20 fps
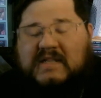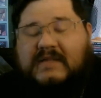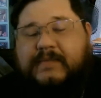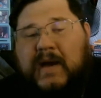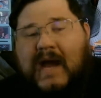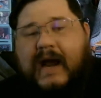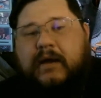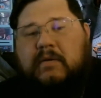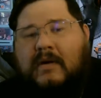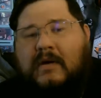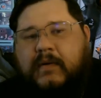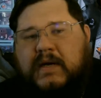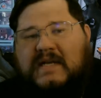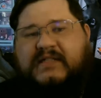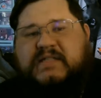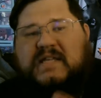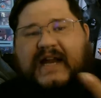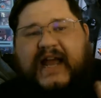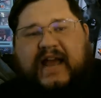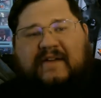my
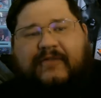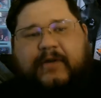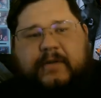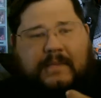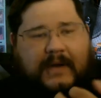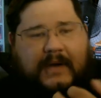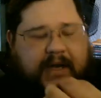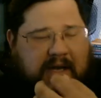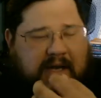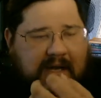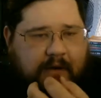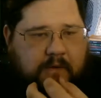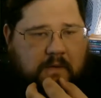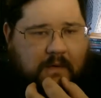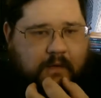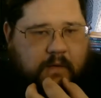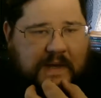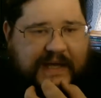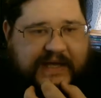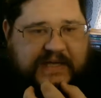request that everybody
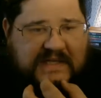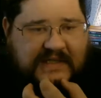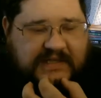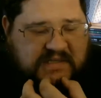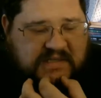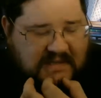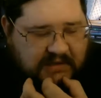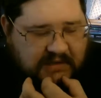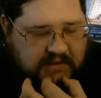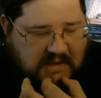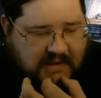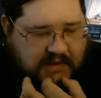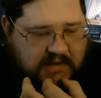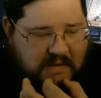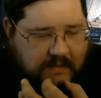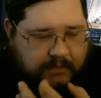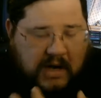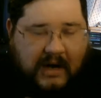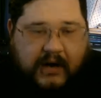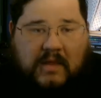who is
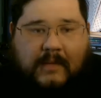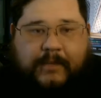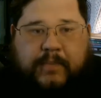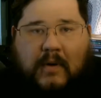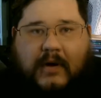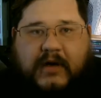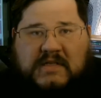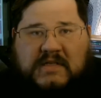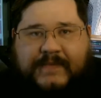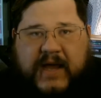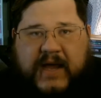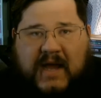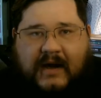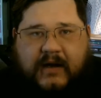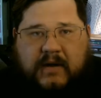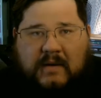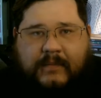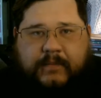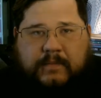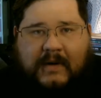part of the Boar's
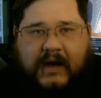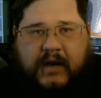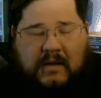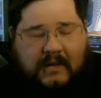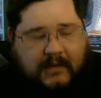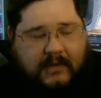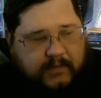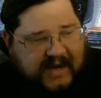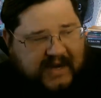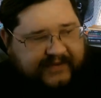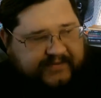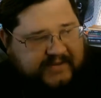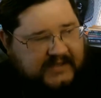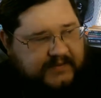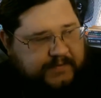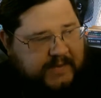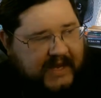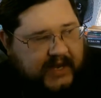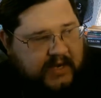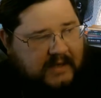banner, part of the
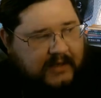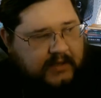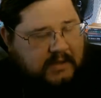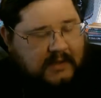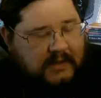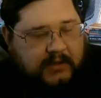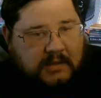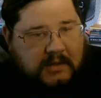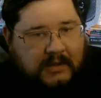Raven's banner,